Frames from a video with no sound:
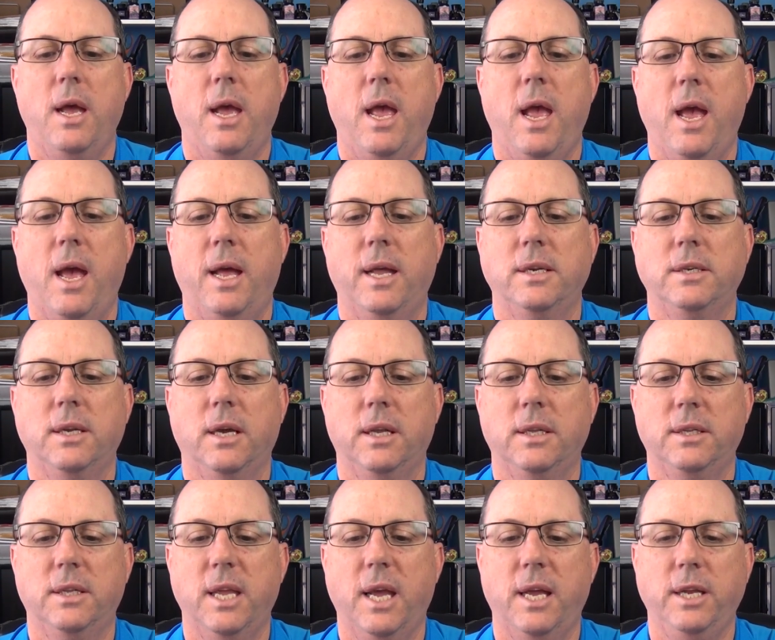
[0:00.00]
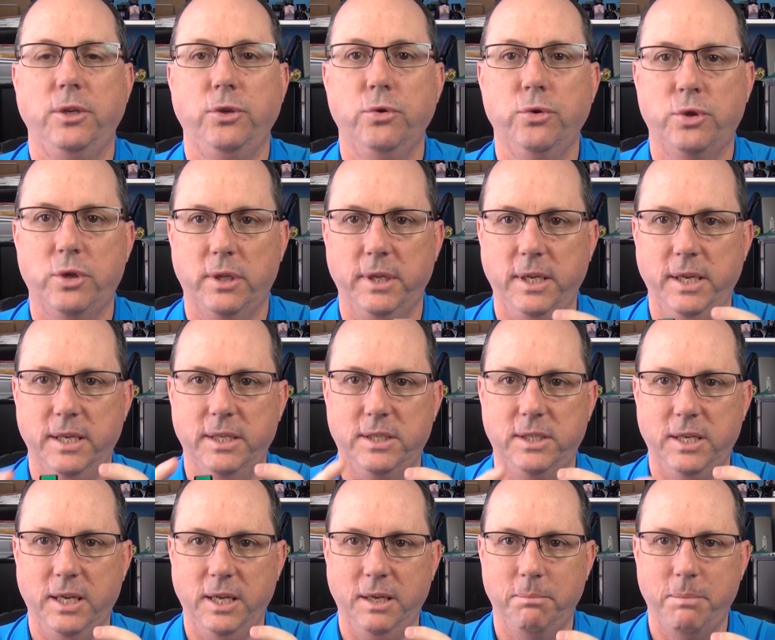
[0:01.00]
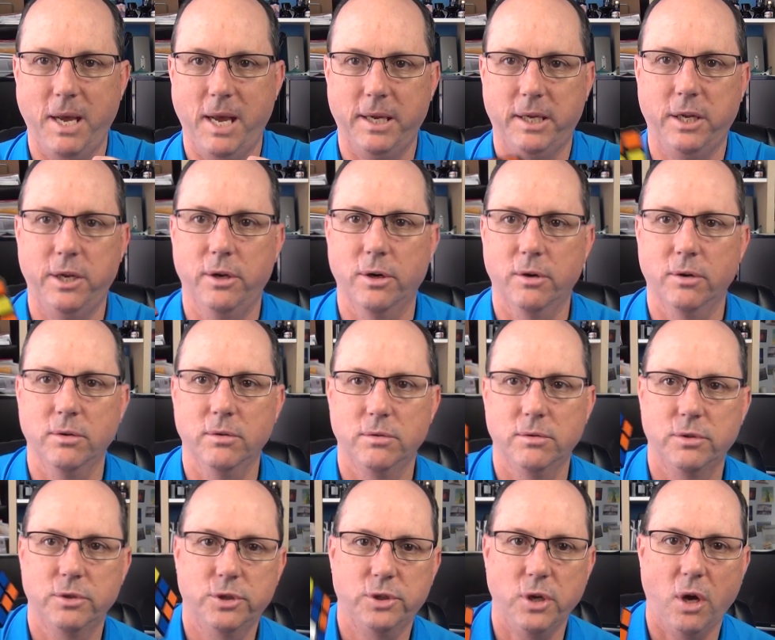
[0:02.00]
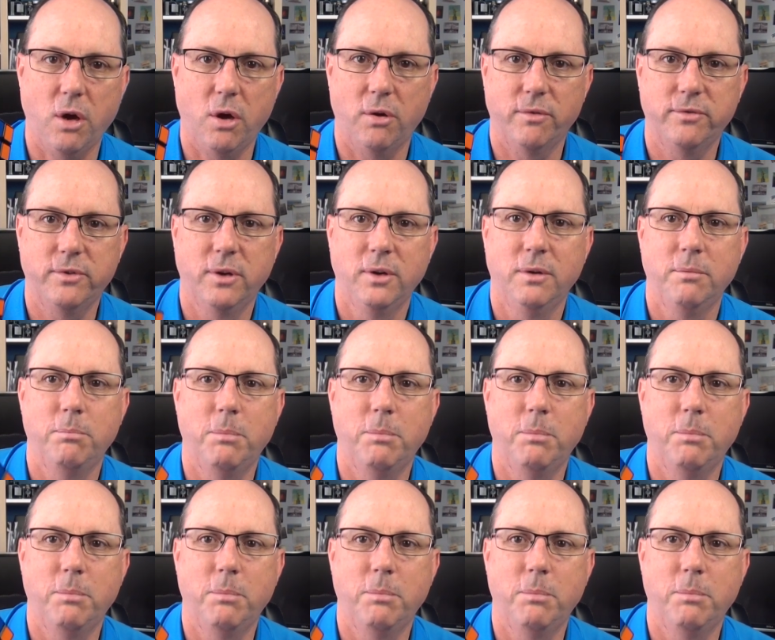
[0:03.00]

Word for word: and that usually it's sitting back here solved,